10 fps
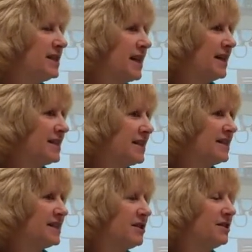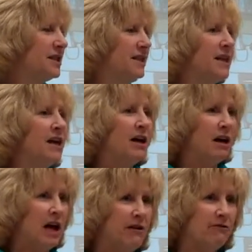Science Consultant
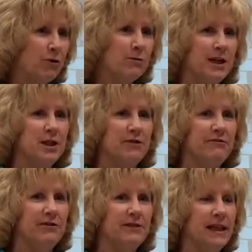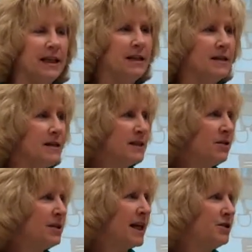for Region 15. So
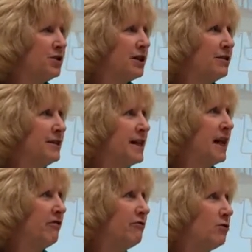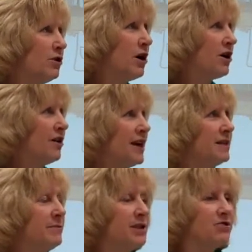glad you're here today for our
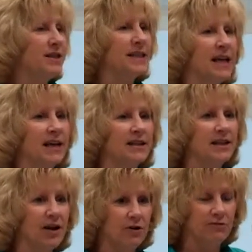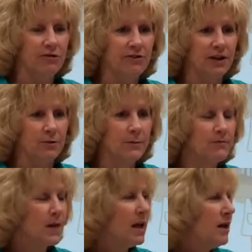Elementary Science Overview.
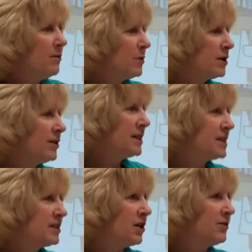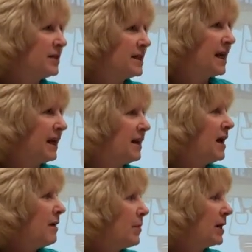We're going to start the day
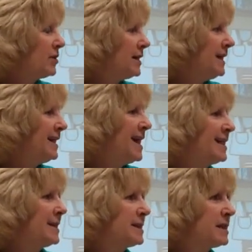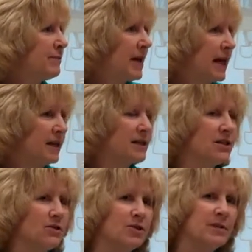by looking at the
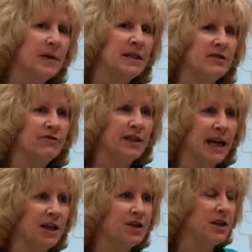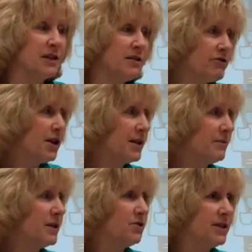specs, or specifications, for
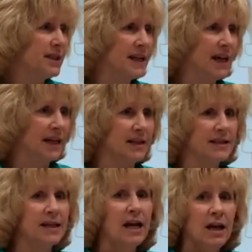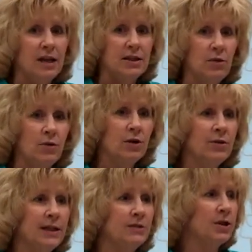elementary science. So we're
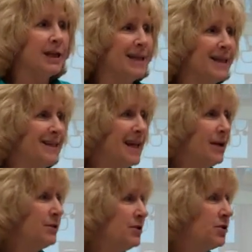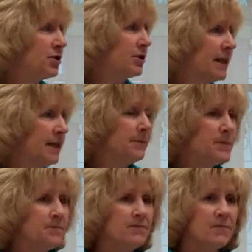going to look at the down and dirty
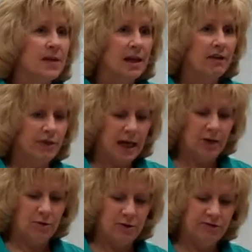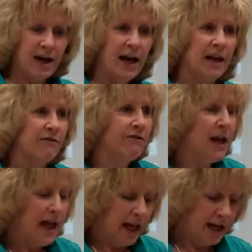of K through
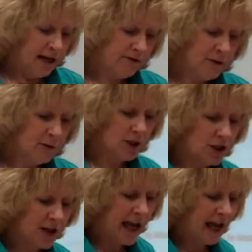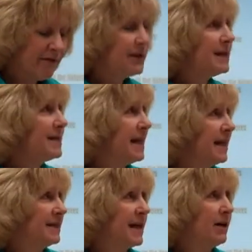5. And everyone should have this
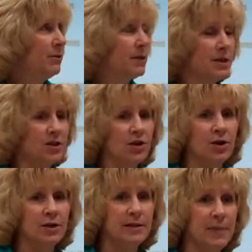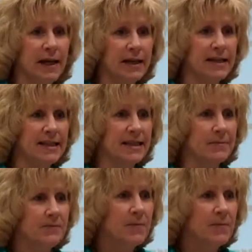handout, the STAAR specs.